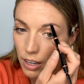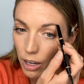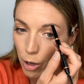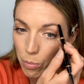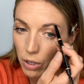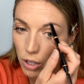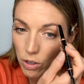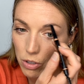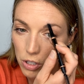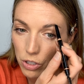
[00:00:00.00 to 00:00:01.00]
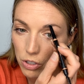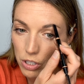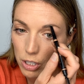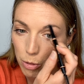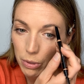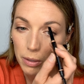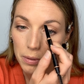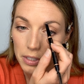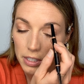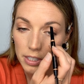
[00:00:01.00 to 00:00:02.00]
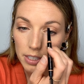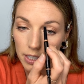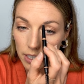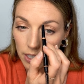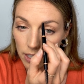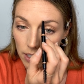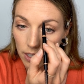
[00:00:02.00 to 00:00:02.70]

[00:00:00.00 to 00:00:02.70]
up close you'll still be able to see